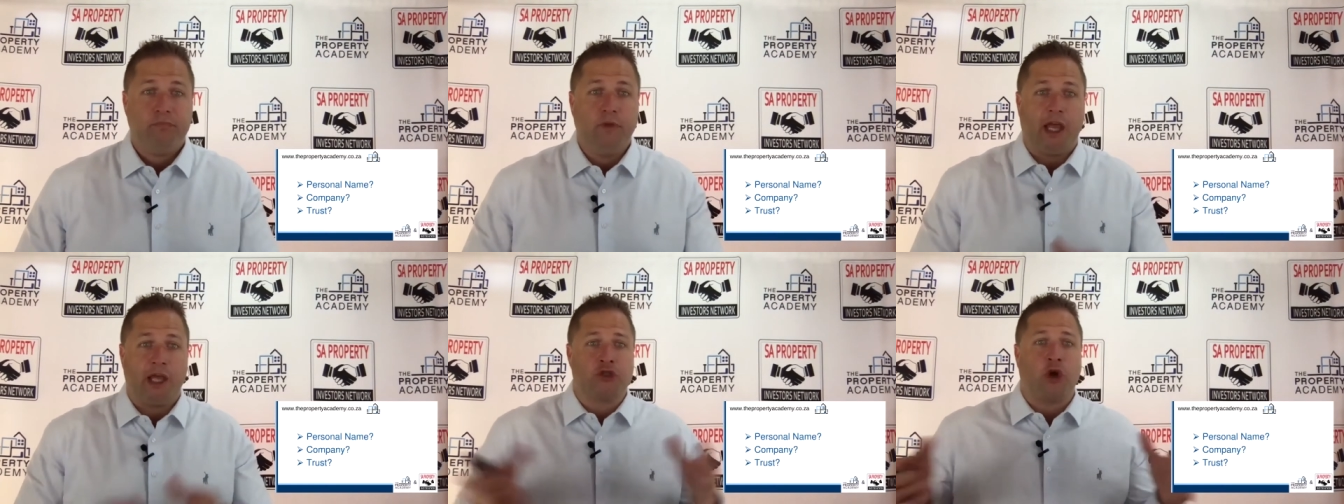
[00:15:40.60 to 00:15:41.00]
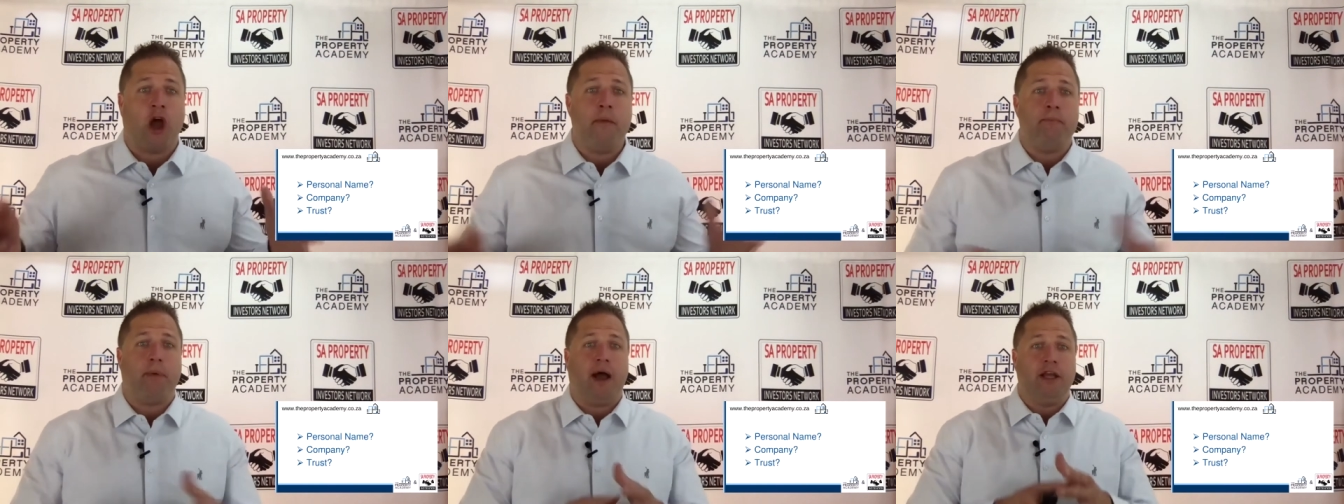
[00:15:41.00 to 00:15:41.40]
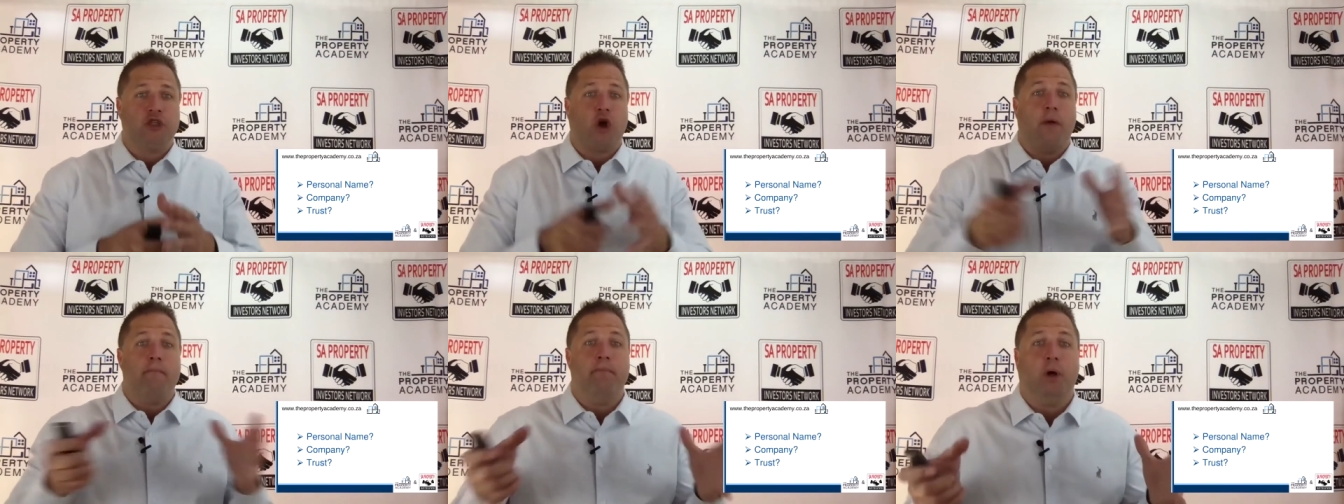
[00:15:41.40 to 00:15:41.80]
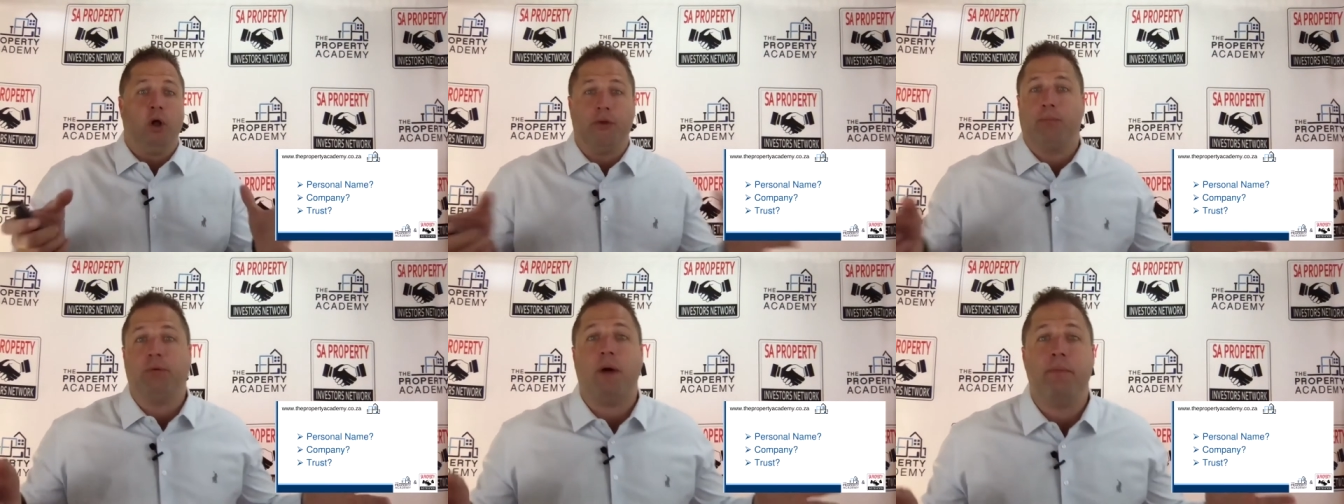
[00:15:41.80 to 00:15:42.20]
is go, is go build
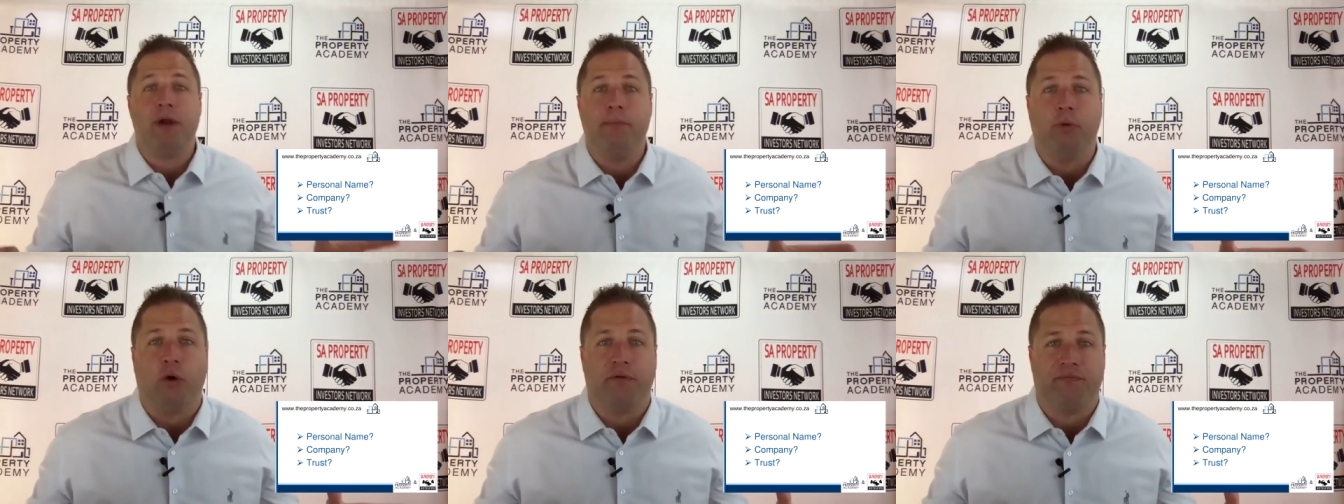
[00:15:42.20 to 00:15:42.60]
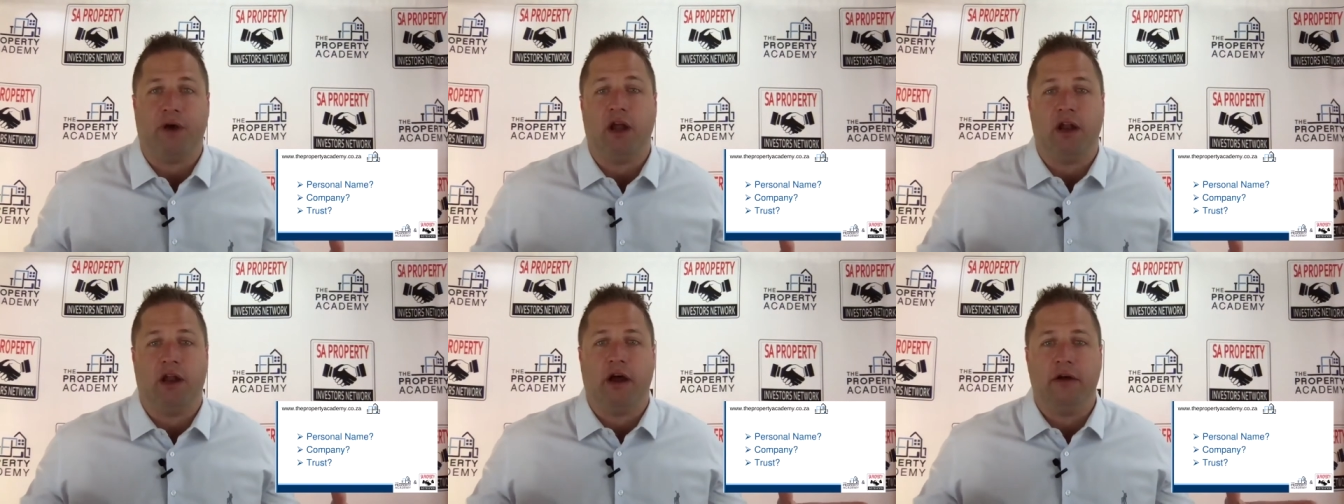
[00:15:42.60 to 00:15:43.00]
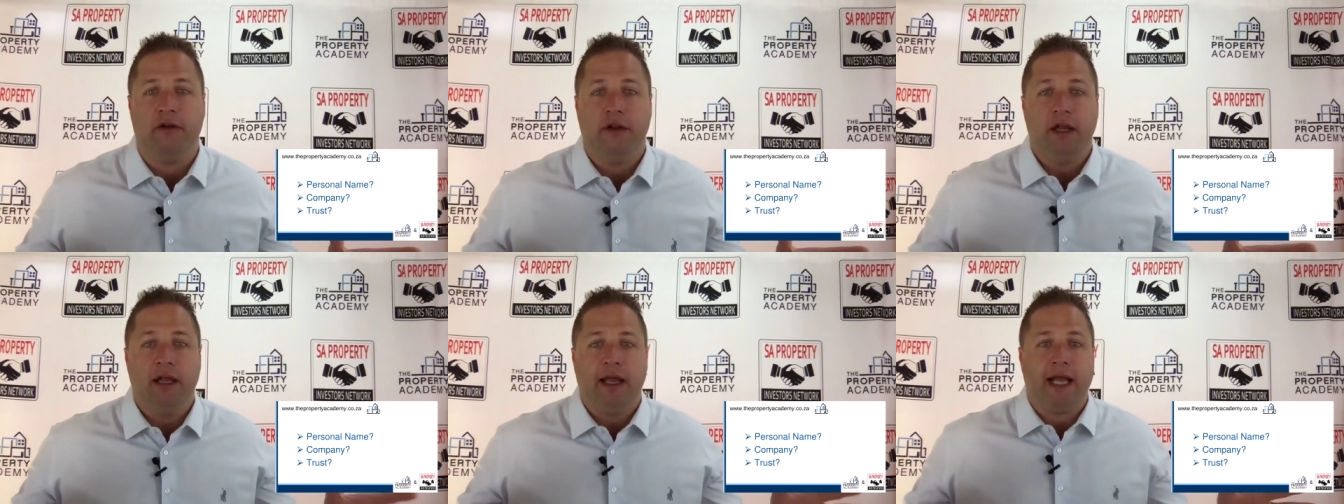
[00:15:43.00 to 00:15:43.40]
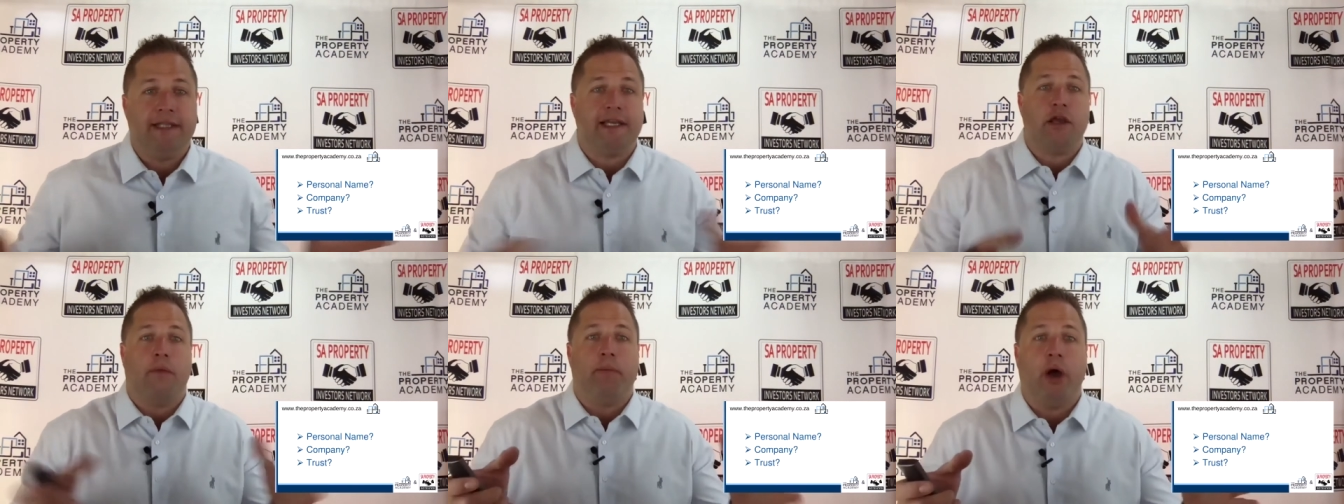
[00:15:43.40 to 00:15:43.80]
a property portfolio
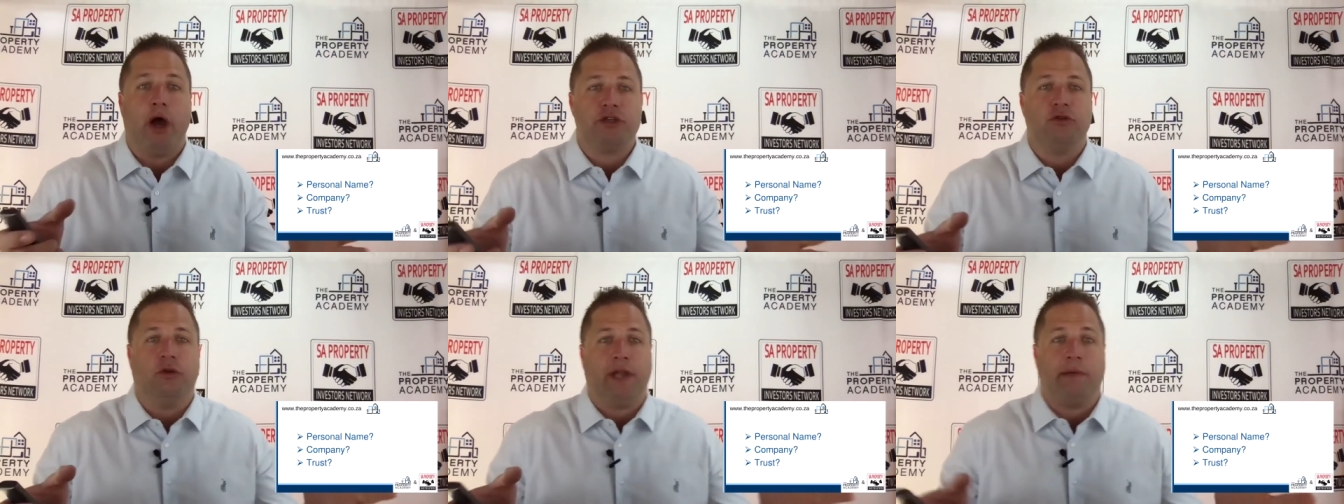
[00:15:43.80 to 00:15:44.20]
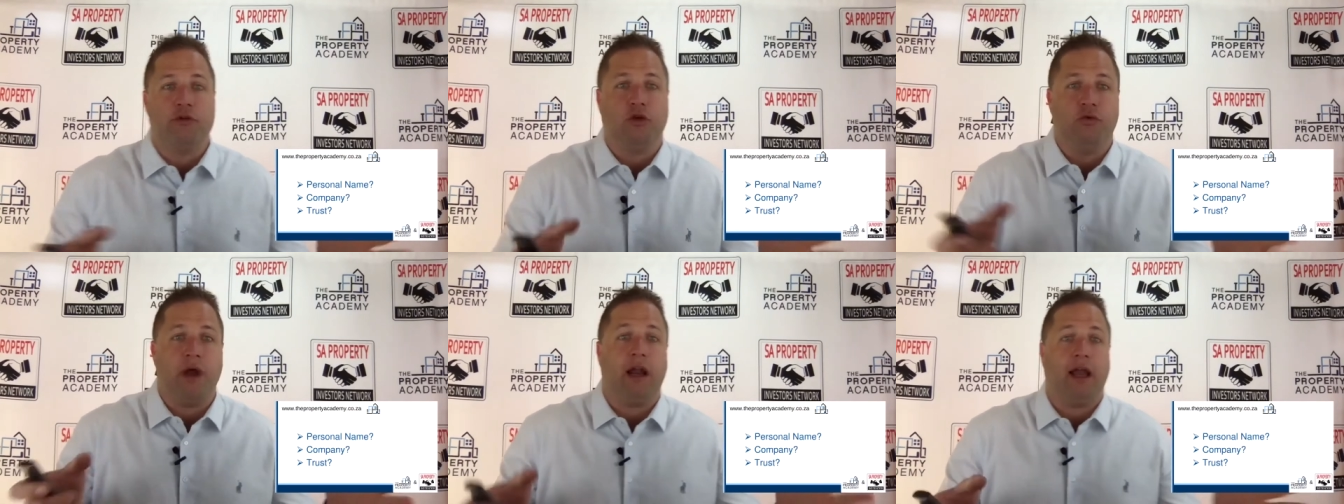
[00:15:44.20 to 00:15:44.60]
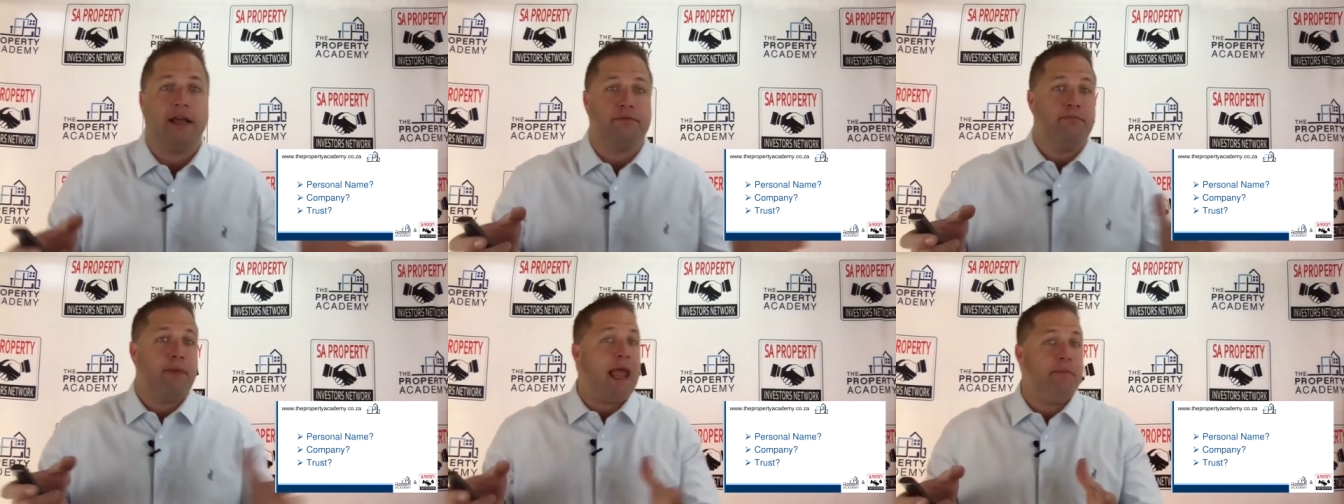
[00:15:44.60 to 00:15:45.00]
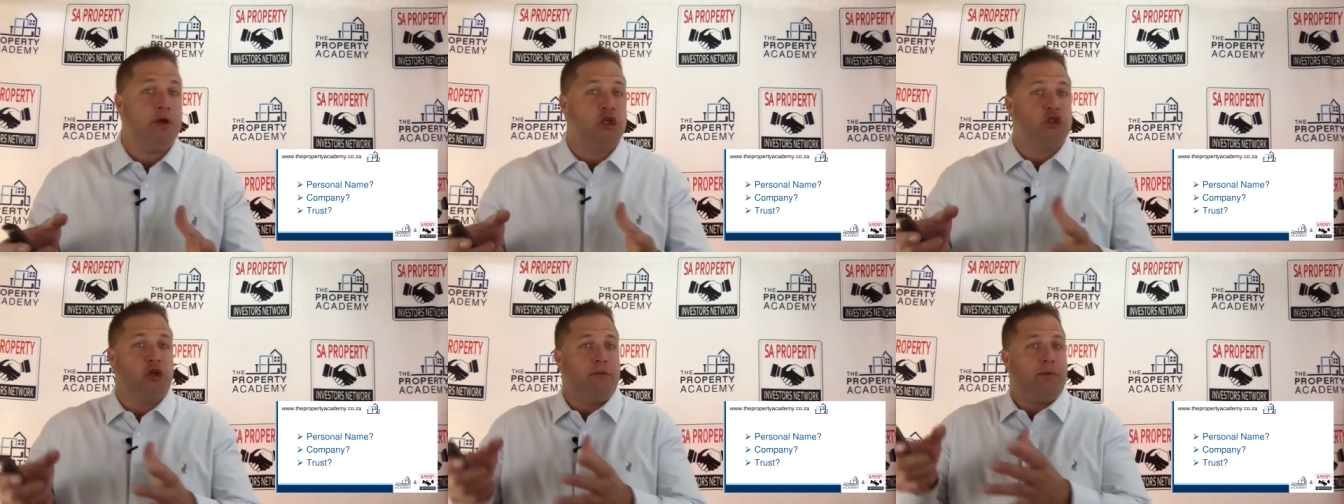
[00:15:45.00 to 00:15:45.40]
into your personal name to realize maybe it
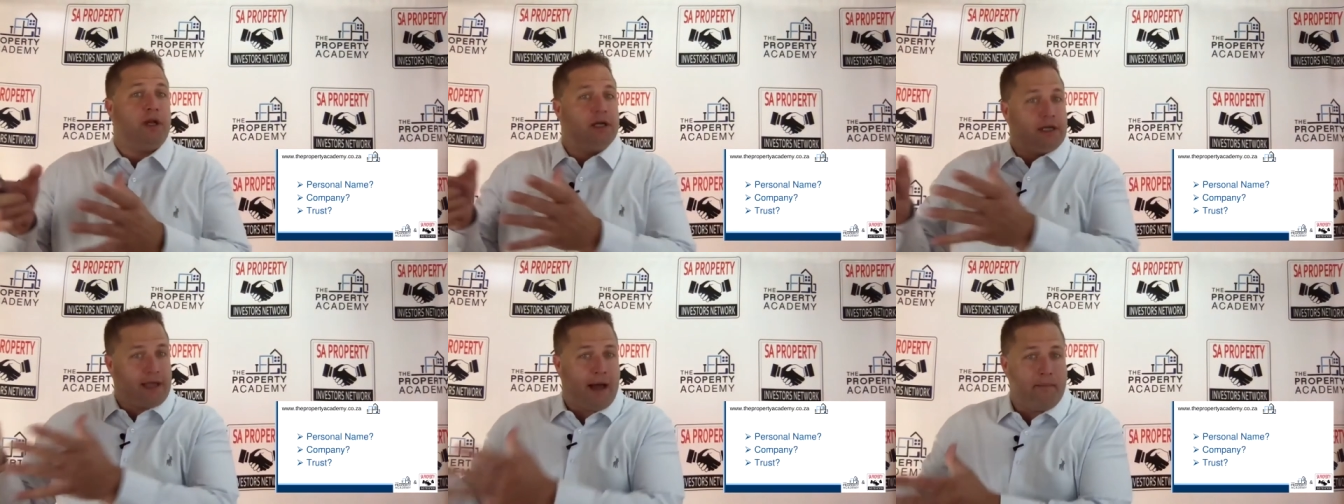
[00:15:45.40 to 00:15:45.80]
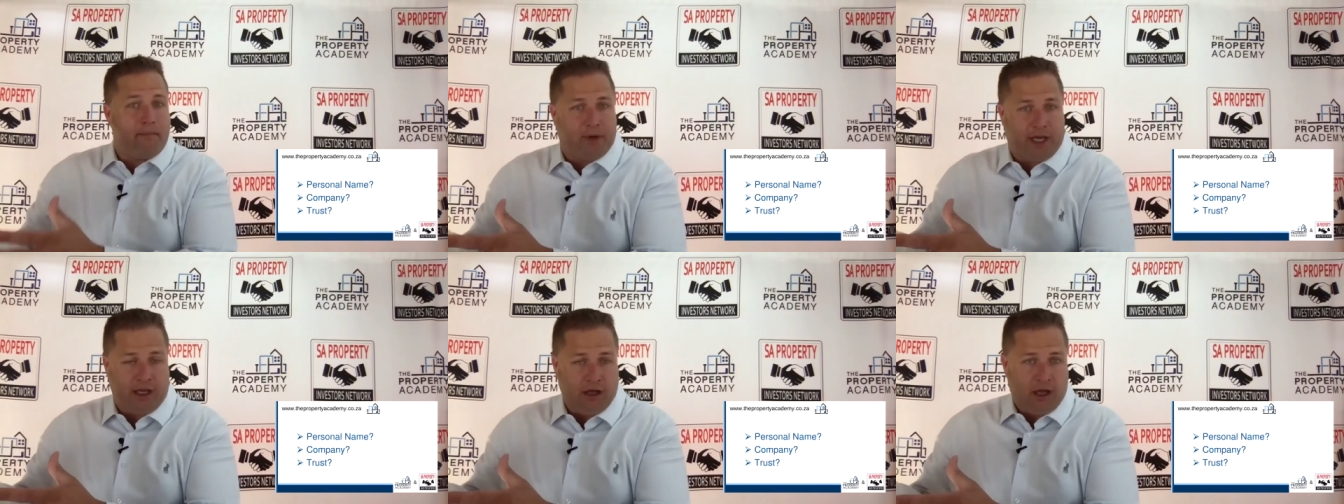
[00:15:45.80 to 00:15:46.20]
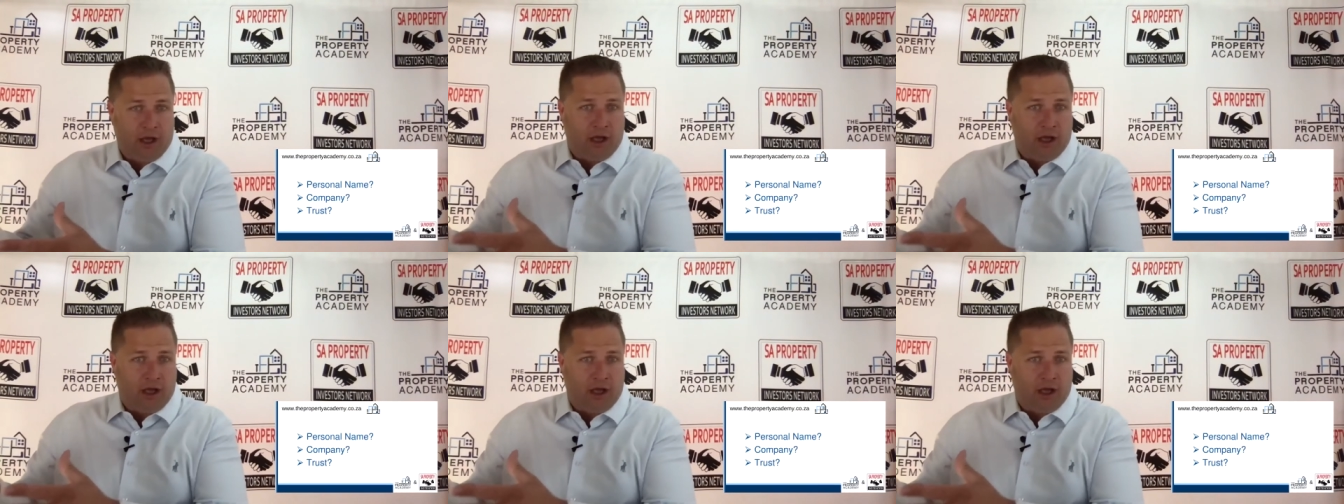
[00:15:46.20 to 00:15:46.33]
should have been in a company